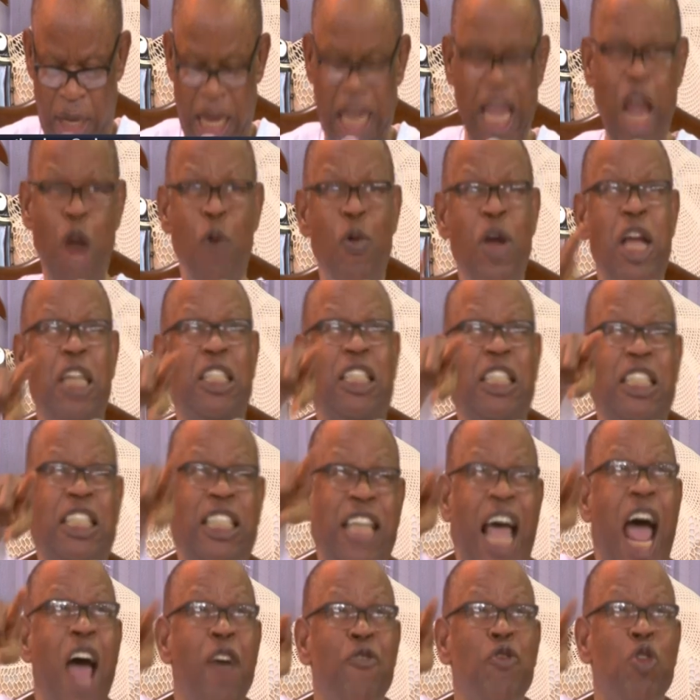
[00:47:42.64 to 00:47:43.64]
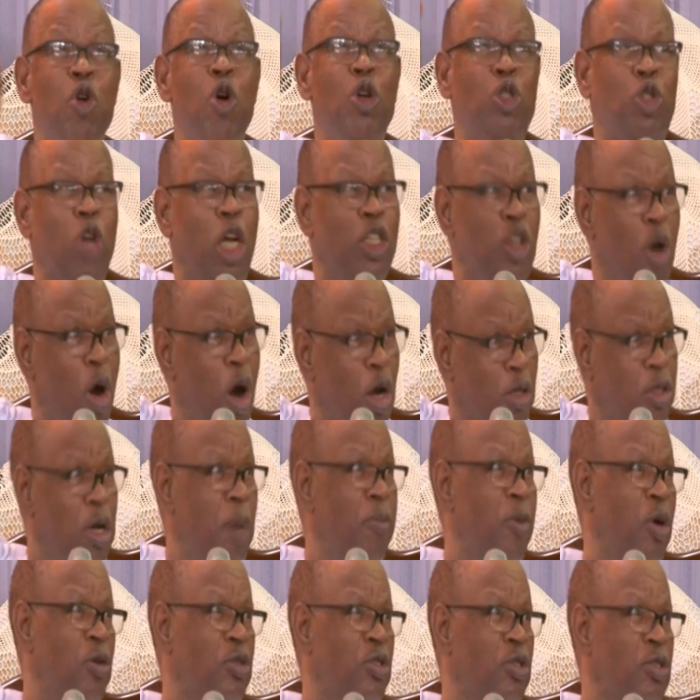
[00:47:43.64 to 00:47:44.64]
He will save you to the
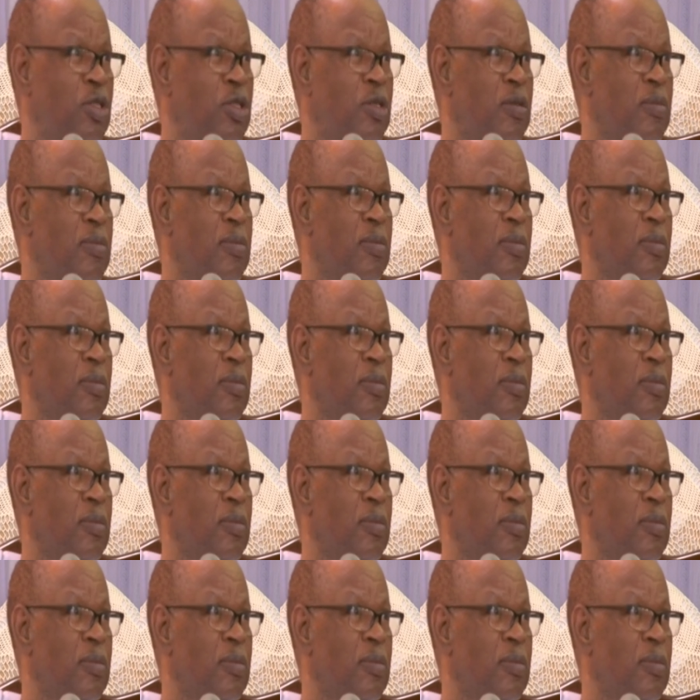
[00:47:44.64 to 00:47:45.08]
uttermost.